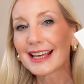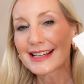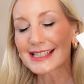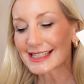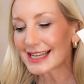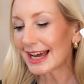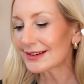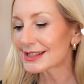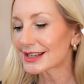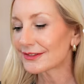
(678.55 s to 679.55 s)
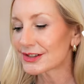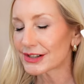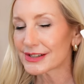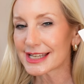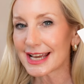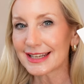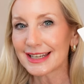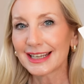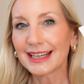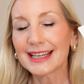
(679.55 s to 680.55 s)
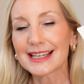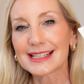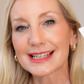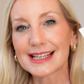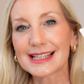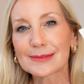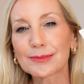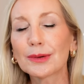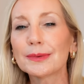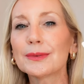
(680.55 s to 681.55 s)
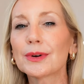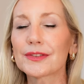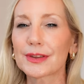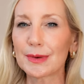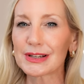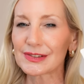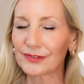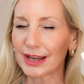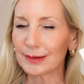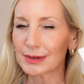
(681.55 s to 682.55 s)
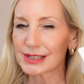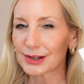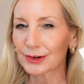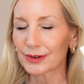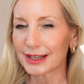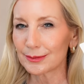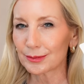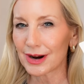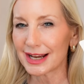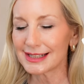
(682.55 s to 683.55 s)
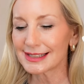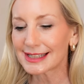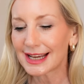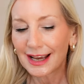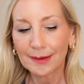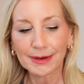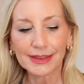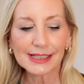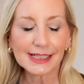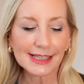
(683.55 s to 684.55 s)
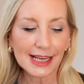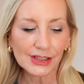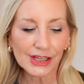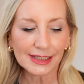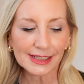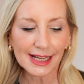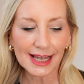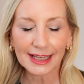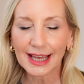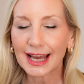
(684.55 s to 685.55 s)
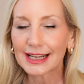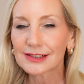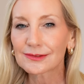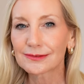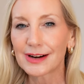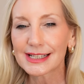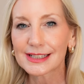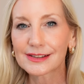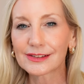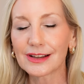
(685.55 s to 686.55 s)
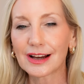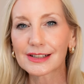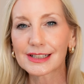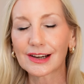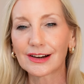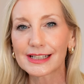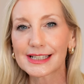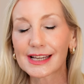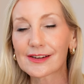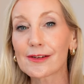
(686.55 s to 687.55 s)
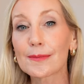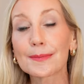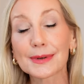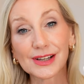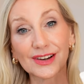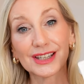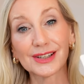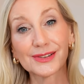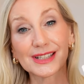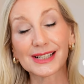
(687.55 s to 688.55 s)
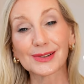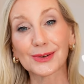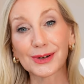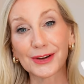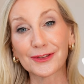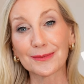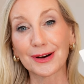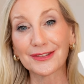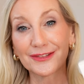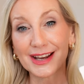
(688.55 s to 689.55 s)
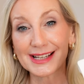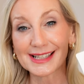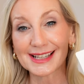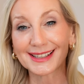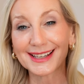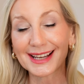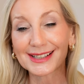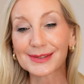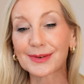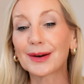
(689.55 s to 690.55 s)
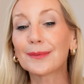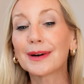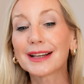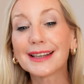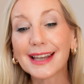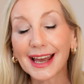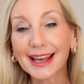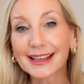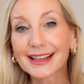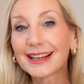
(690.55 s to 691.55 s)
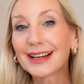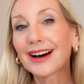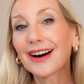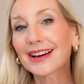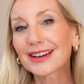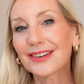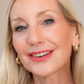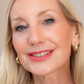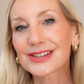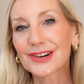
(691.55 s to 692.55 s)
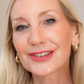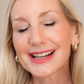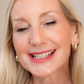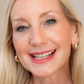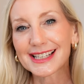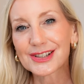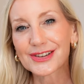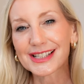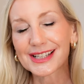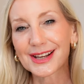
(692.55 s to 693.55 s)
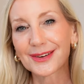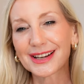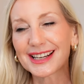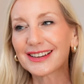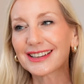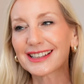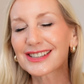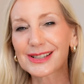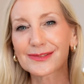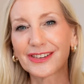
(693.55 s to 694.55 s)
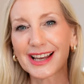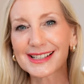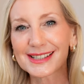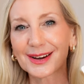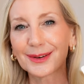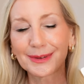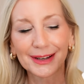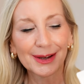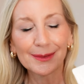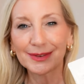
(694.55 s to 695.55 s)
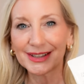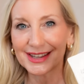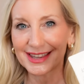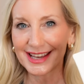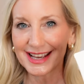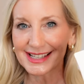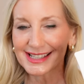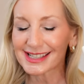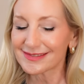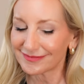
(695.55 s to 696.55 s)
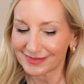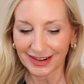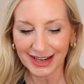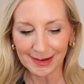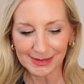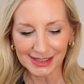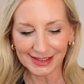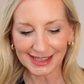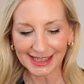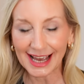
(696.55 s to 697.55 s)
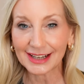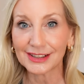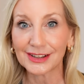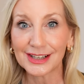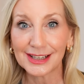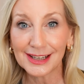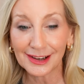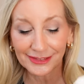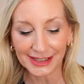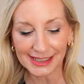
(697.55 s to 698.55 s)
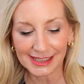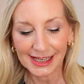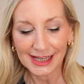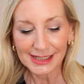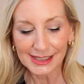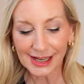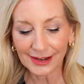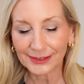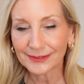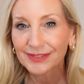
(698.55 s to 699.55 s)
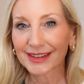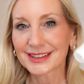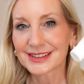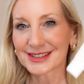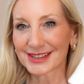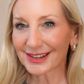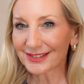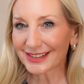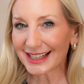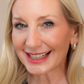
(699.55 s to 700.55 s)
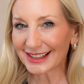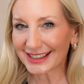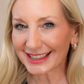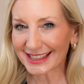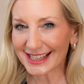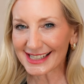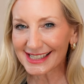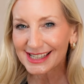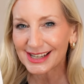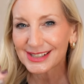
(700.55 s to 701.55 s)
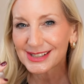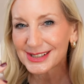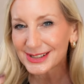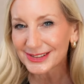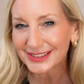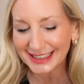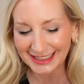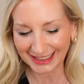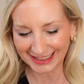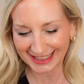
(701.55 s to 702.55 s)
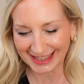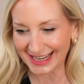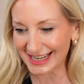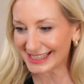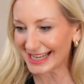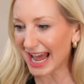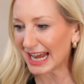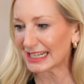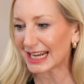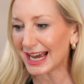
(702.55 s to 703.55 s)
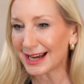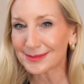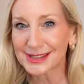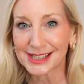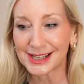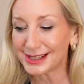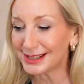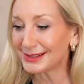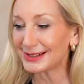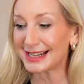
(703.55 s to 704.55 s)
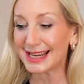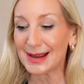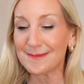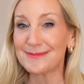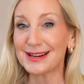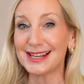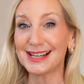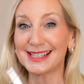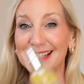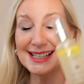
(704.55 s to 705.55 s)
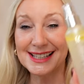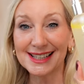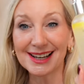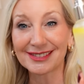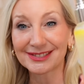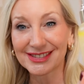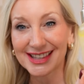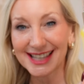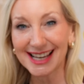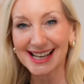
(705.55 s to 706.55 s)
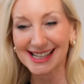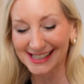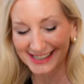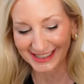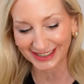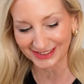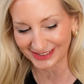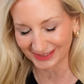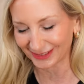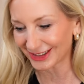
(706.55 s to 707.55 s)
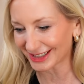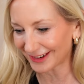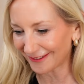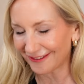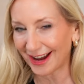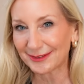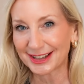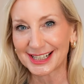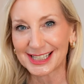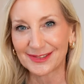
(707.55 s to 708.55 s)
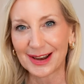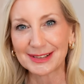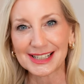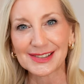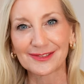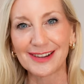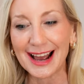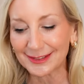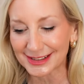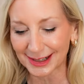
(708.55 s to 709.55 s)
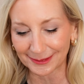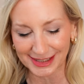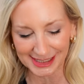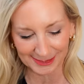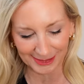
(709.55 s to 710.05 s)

This is House of Joseon. It is probably one of the most famous Korean brands, but this is their ginseng and retinol under eye serum, but I use it all over my face and neck as well. My neck, I can't tolerate any tretinoin, it just flares up, but this I absolutely can and I love it. So don't really like this, do really like this, and absolutely bloody love this. Girls, what a fabulous, fabulous roundup this